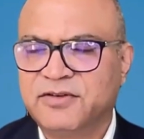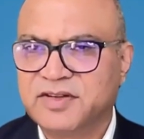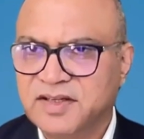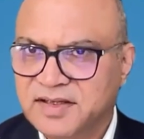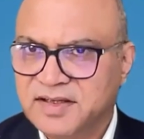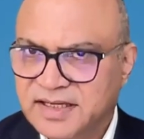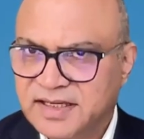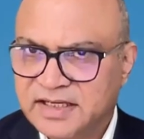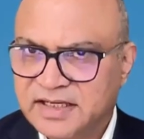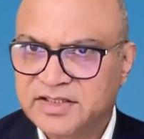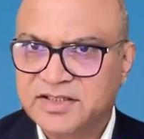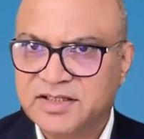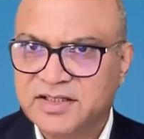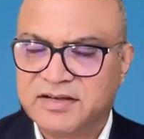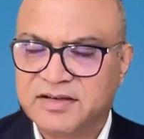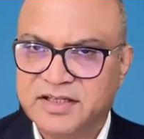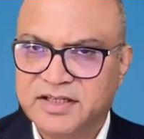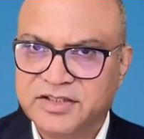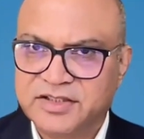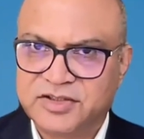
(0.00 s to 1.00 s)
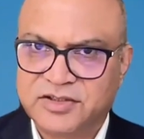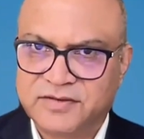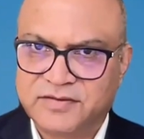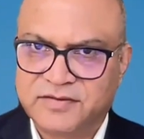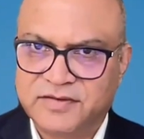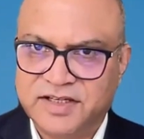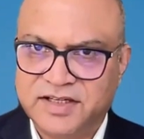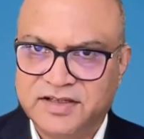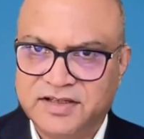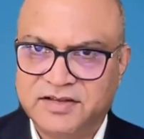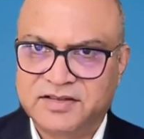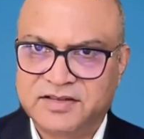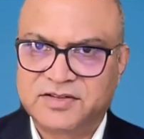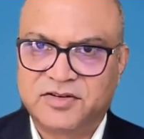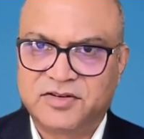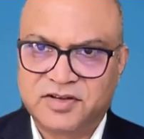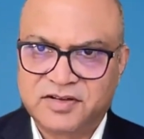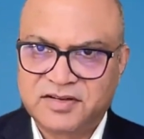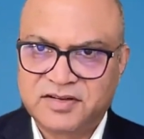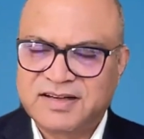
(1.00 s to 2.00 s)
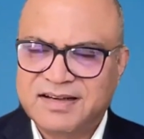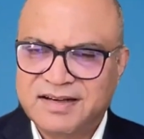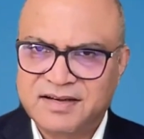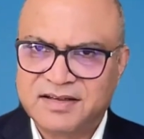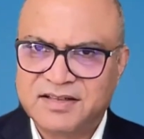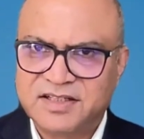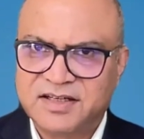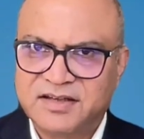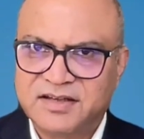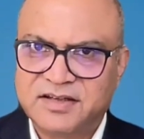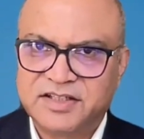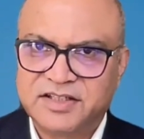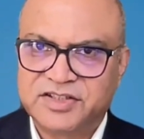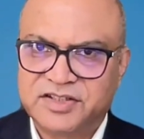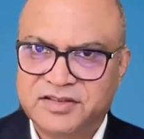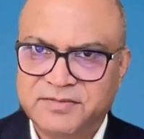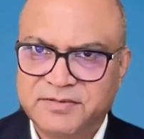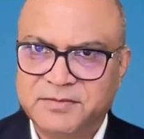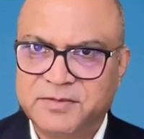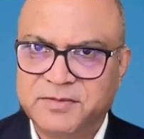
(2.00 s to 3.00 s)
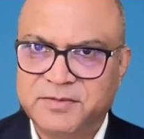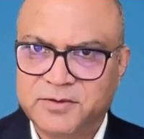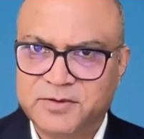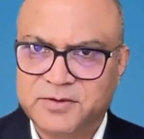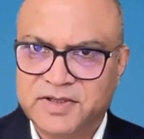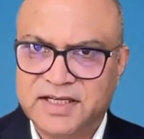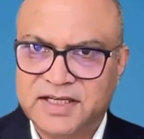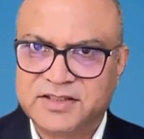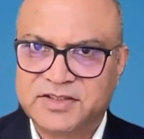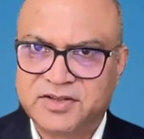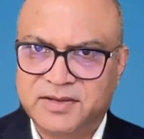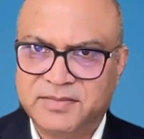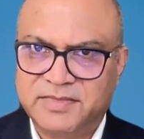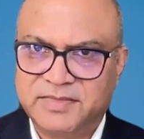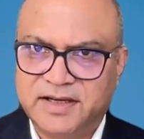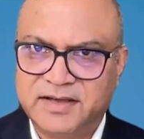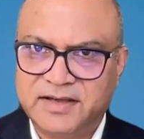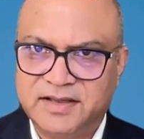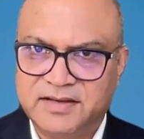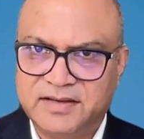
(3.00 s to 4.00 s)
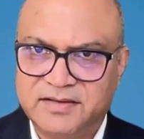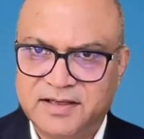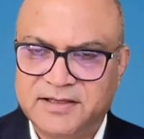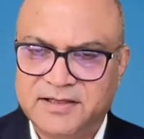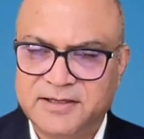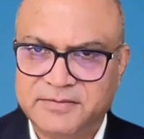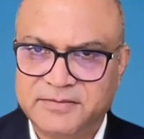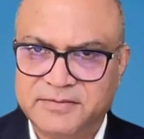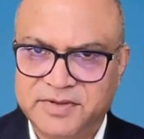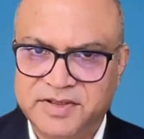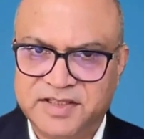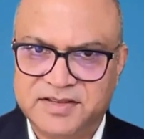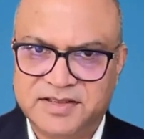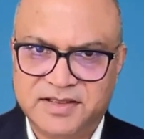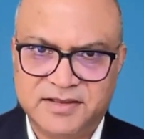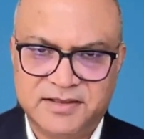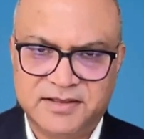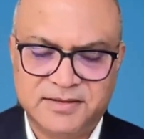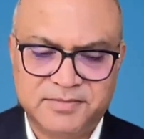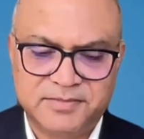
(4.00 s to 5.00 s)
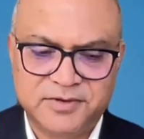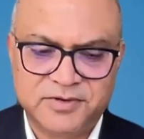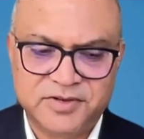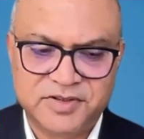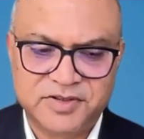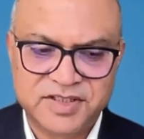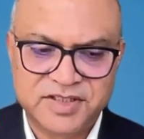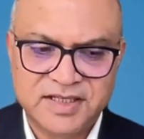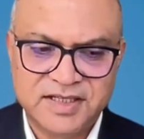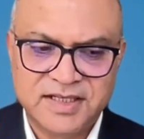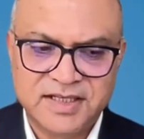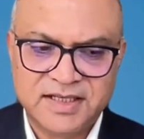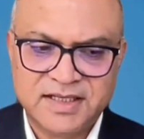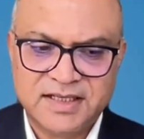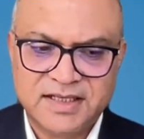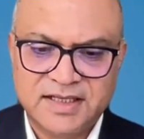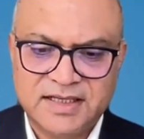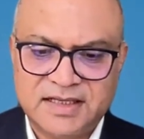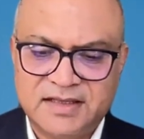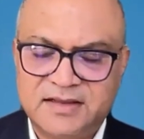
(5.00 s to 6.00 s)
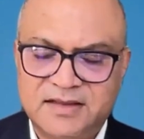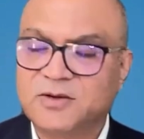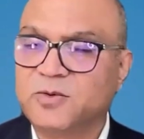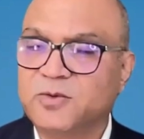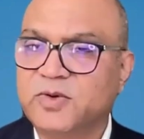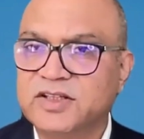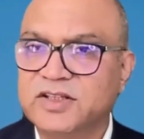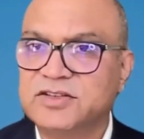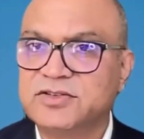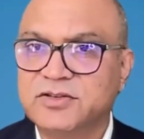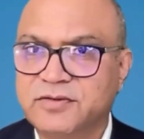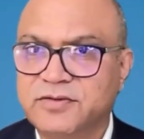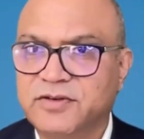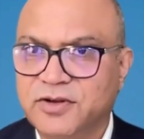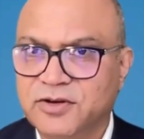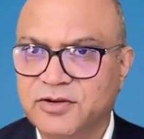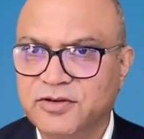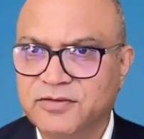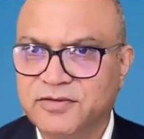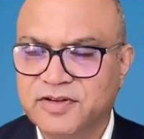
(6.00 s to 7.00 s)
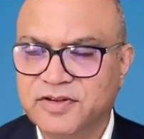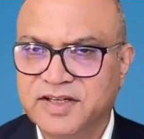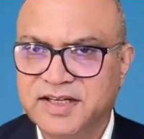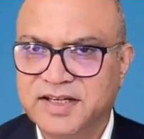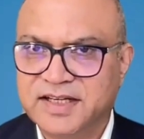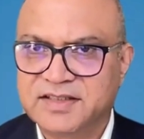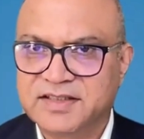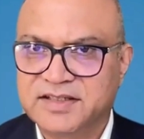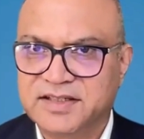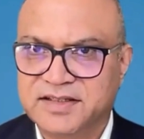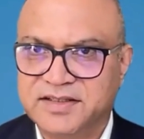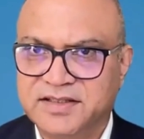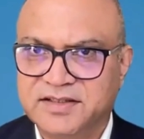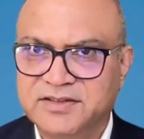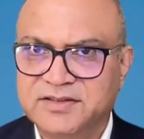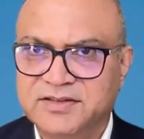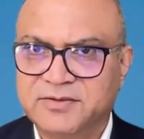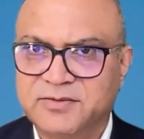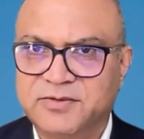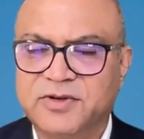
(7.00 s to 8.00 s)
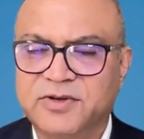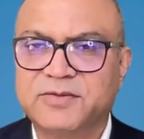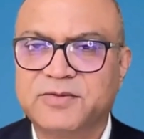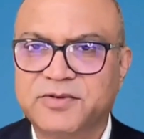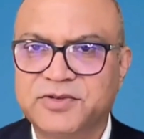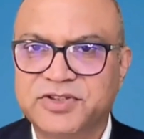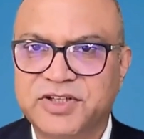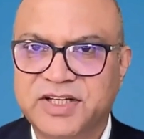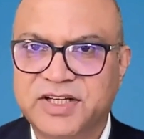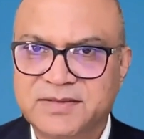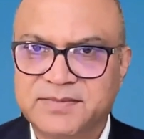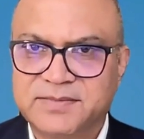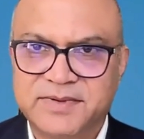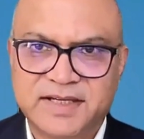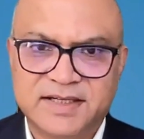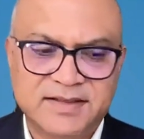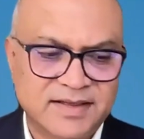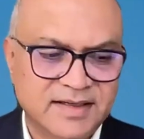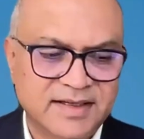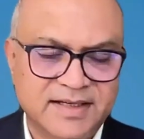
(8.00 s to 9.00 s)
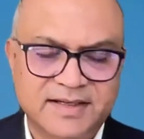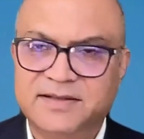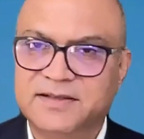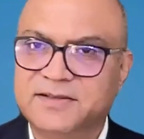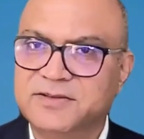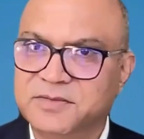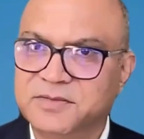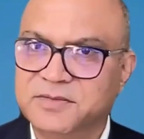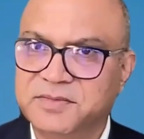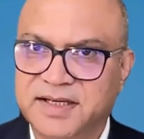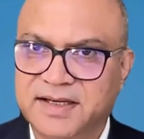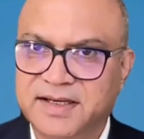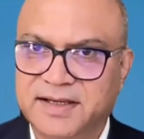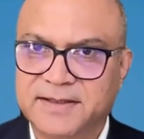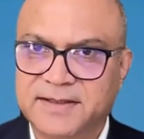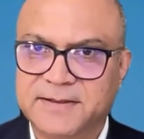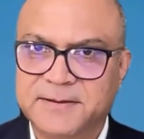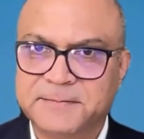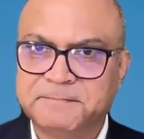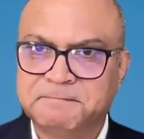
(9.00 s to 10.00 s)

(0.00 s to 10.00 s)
for the next generation of leaders, or the current generation, people who are actually minding their companies and their boards, and the ones to follow for the next 10 years? What would you expect a leader to be like?